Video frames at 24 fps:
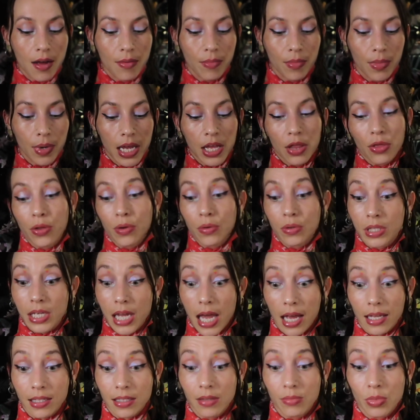um,
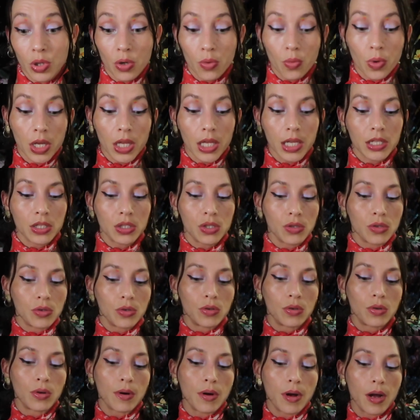enthusiasm. You're willing
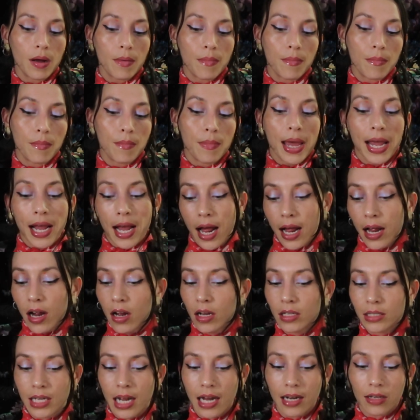to make eye
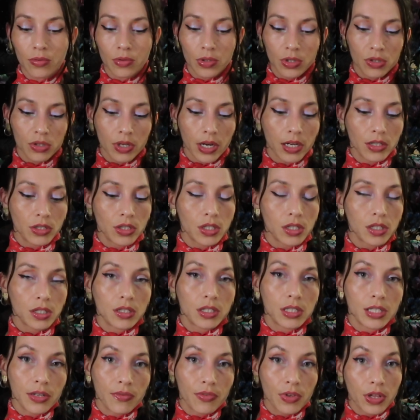contact with
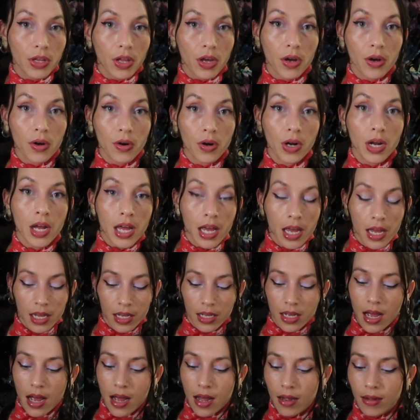strangers, even though
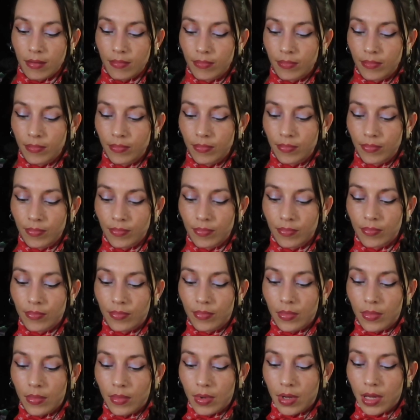um,
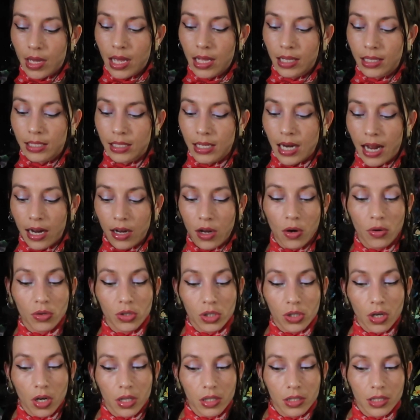it's not
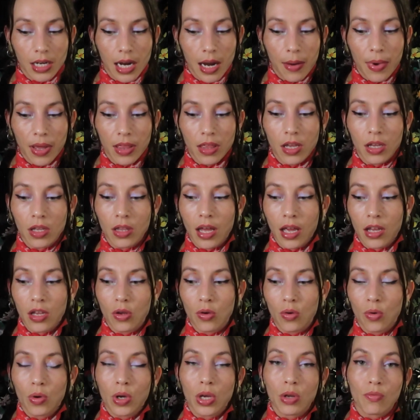kosher all the time. I think that
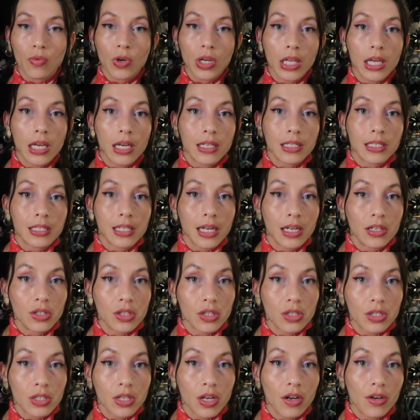you can really
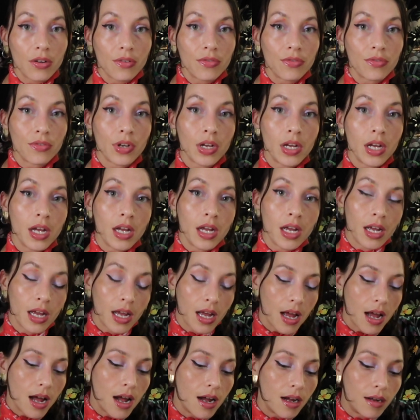extend yourself
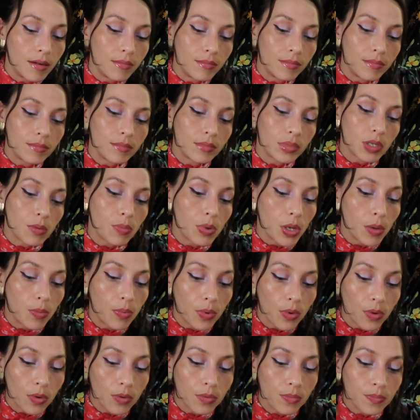um, to
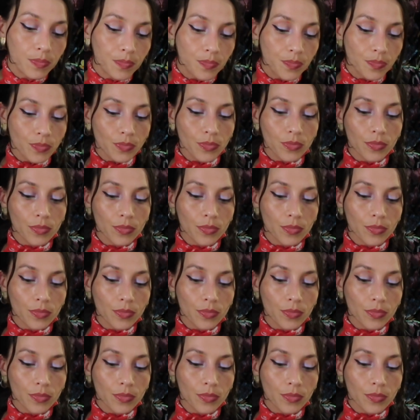people,